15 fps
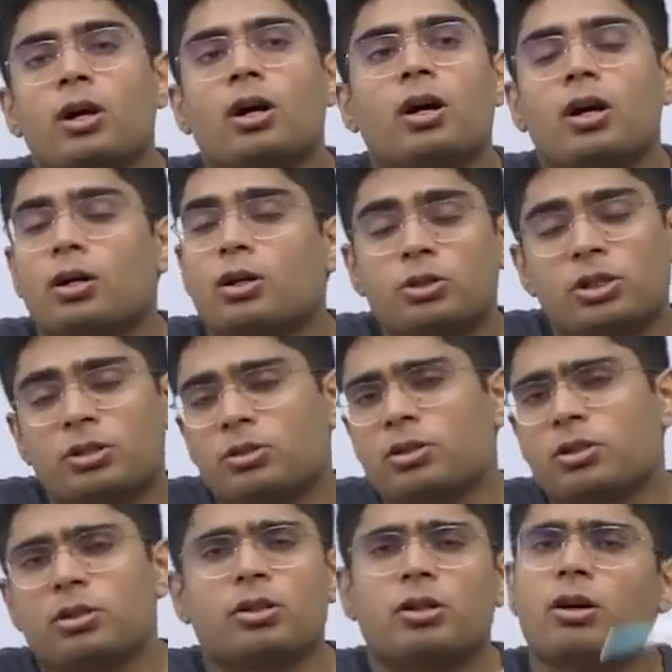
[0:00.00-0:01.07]

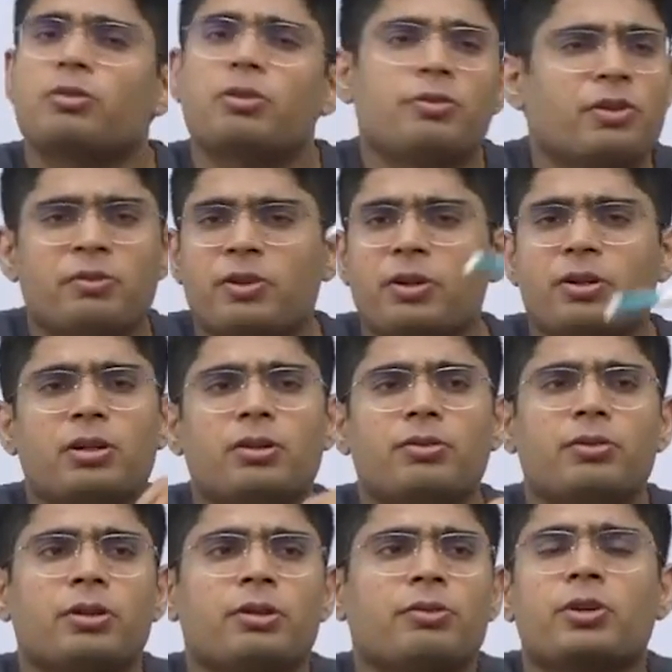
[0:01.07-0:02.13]
of different
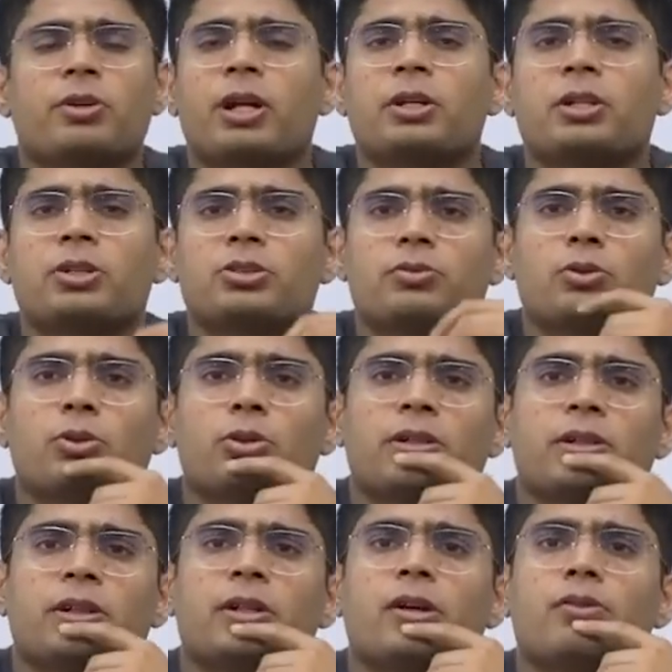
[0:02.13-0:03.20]
varieties of coal
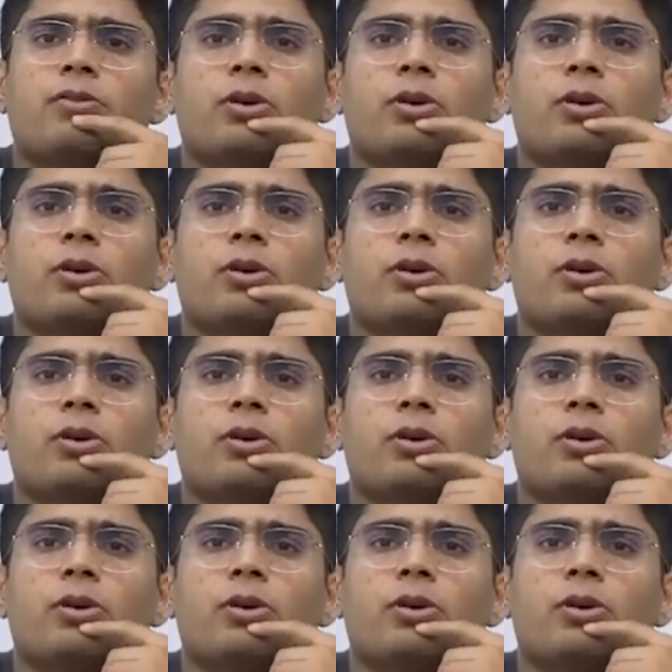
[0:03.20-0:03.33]
in India,